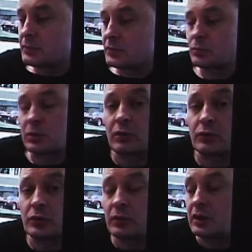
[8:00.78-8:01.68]
because what I'll
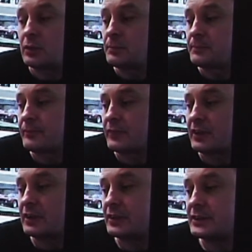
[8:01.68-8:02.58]
do now
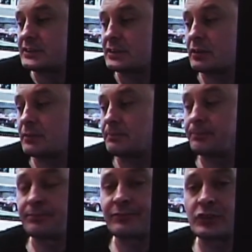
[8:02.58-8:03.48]
is
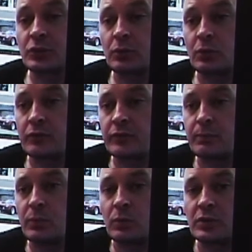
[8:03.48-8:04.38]
turn off the
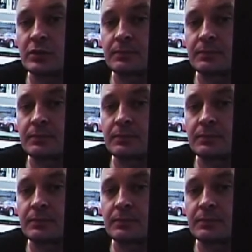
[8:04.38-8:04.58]
board